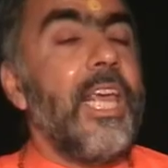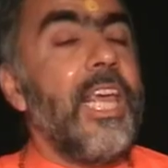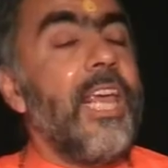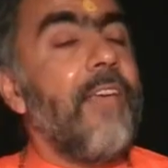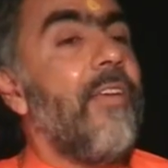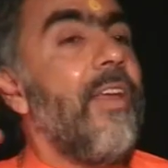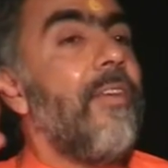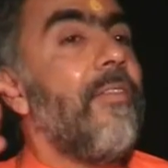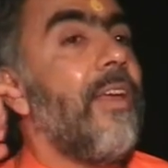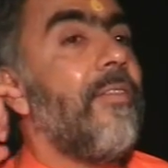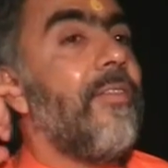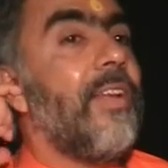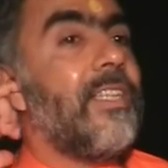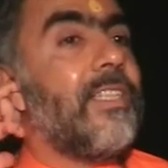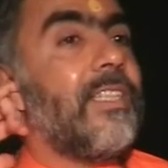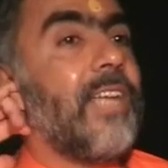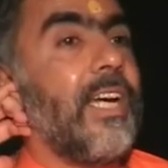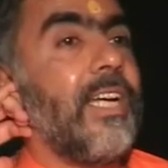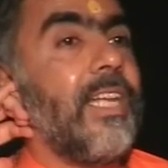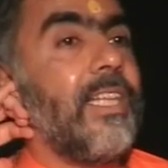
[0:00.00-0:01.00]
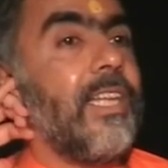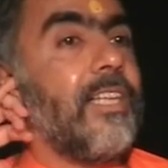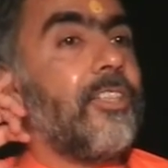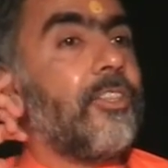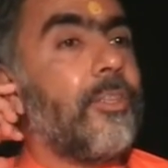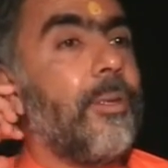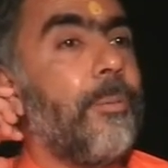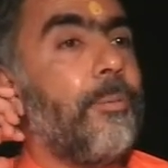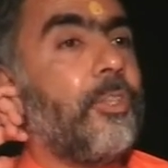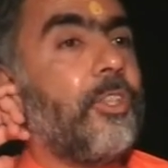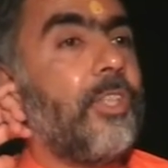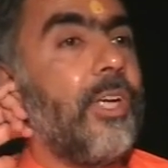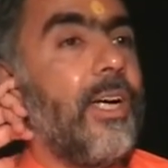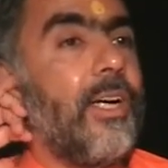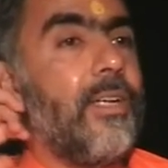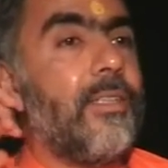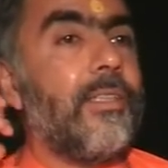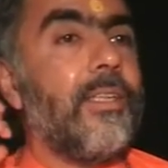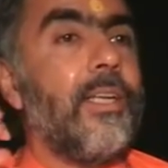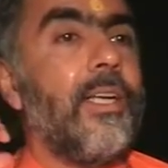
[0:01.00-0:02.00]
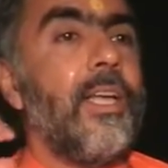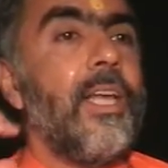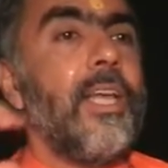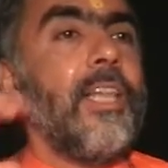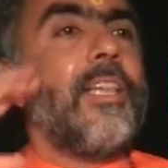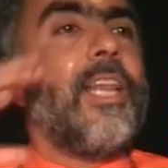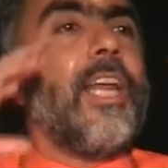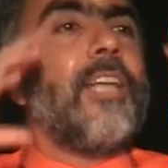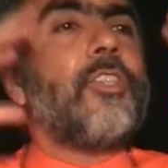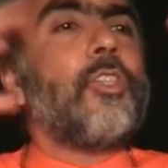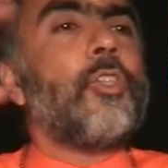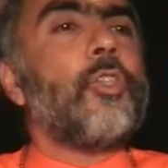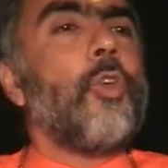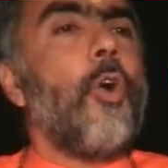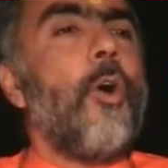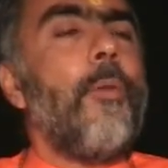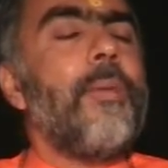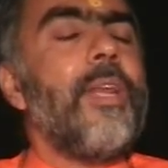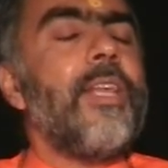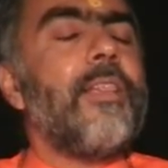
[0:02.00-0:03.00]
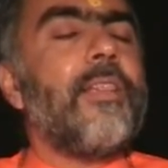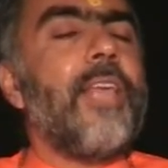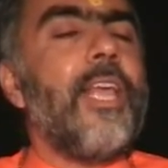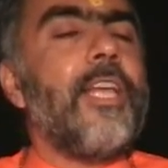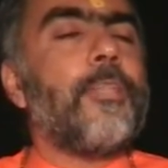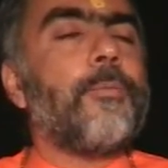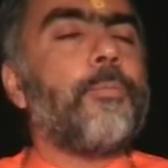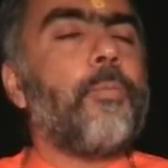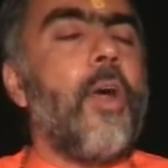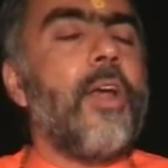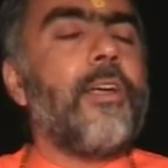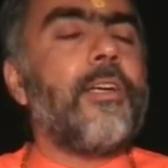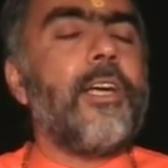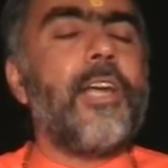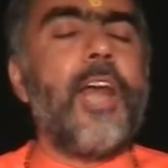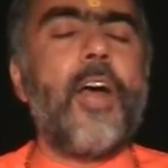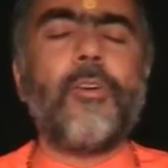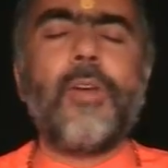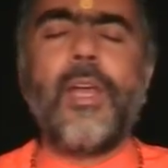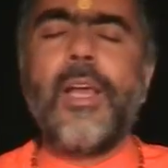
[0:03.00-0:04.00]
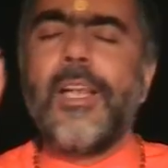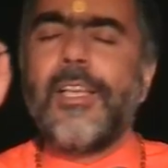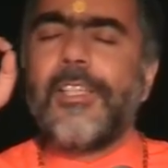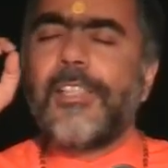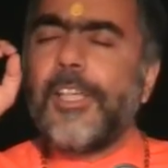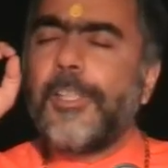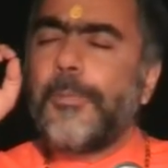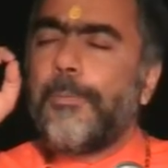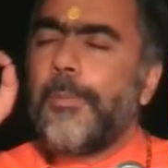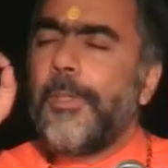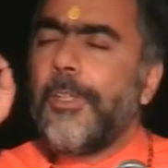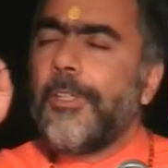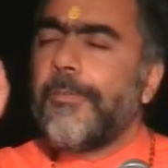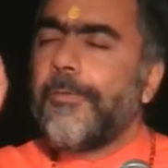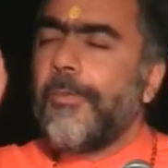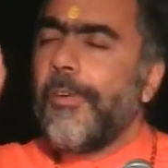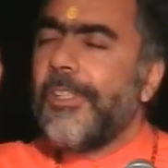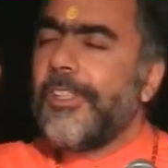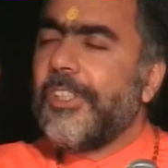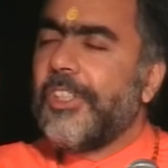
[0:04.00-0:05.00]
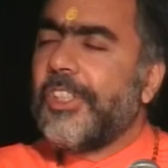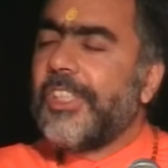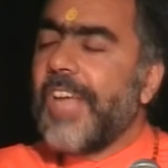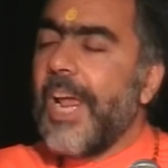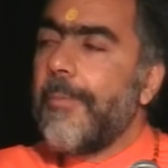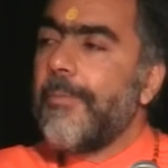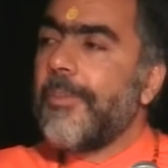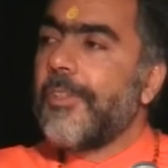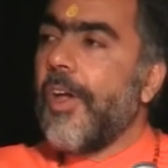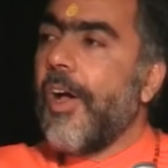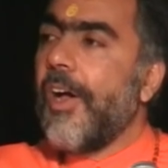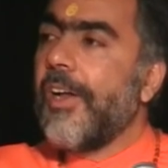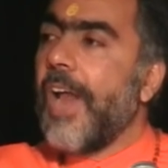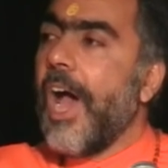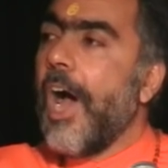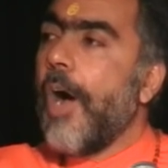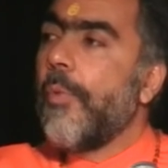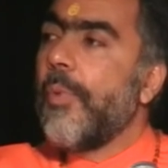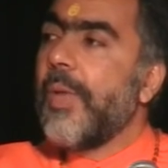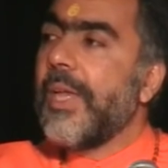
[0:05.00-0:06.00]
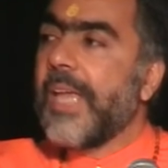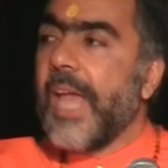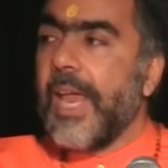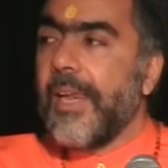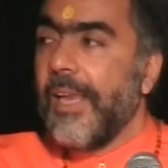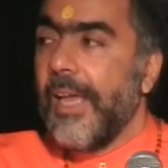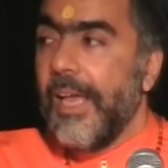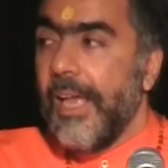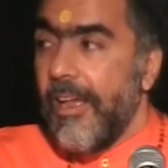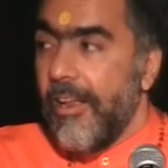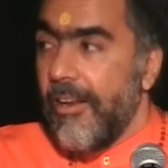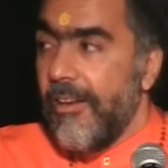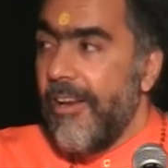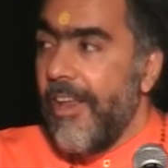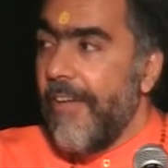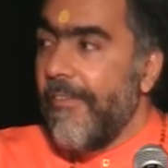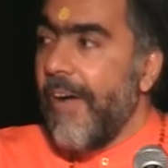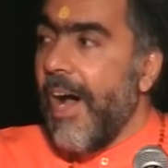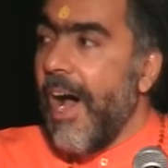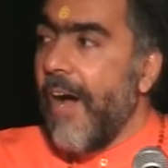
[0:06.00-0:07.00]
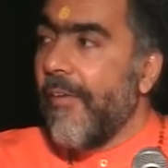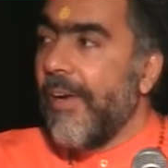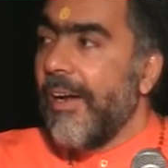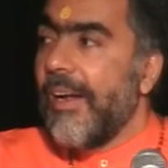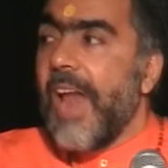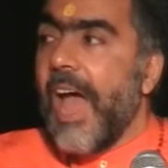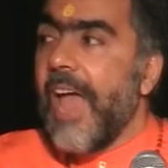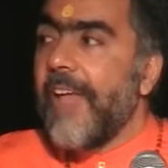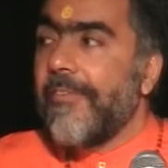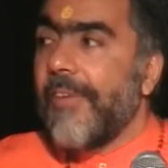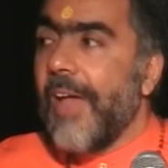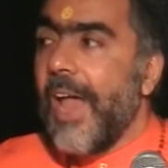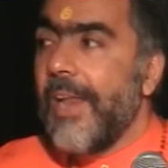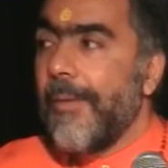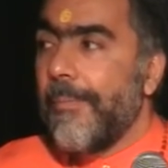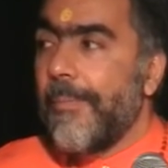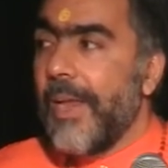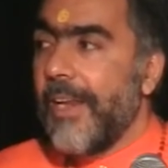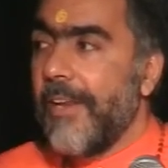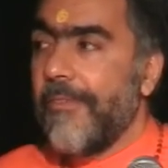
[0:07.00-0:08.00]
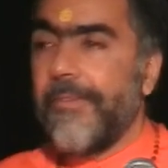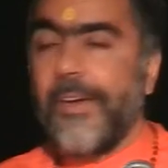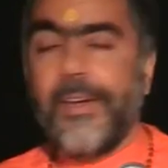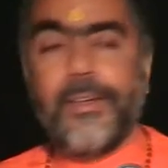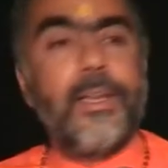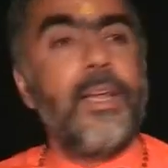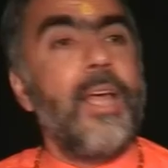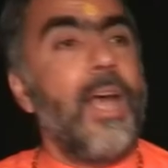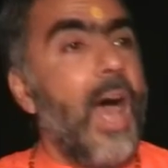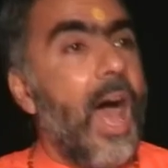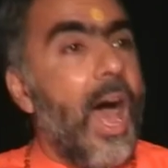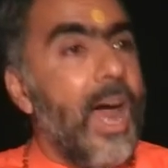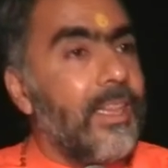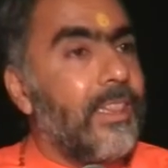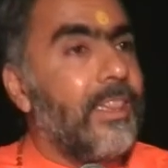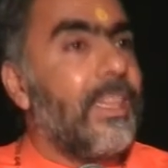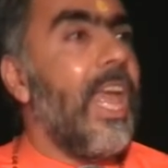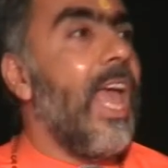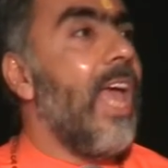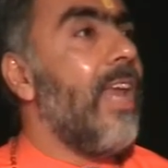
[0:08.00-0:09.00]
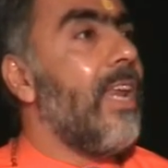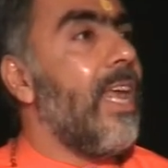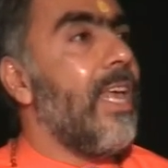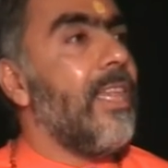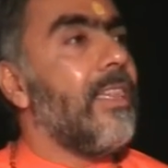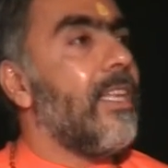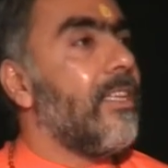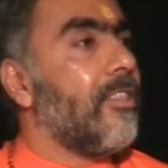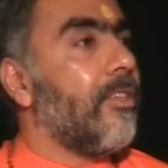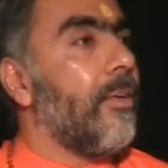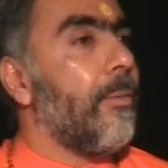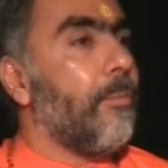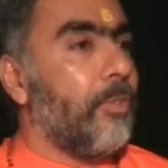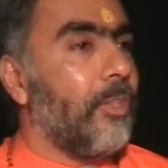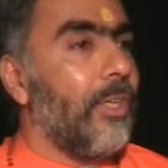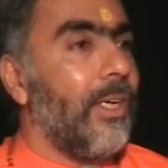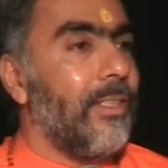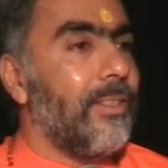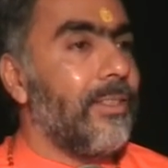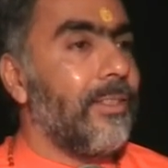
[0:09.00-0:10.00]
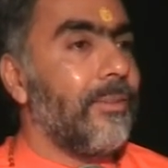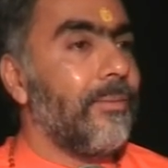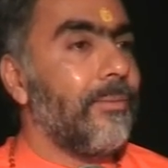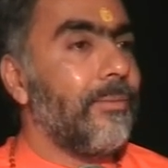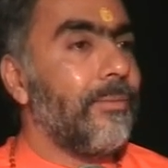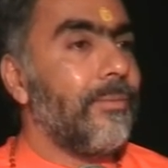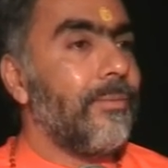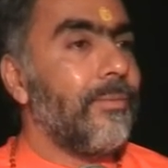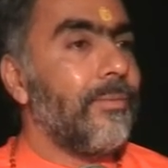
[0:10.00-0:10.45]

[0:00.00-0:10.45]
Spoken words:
Even when we study the scriptures, there are so many things pointed out, such beautiful gems on how we can live our life and benefit are there in the scriptures.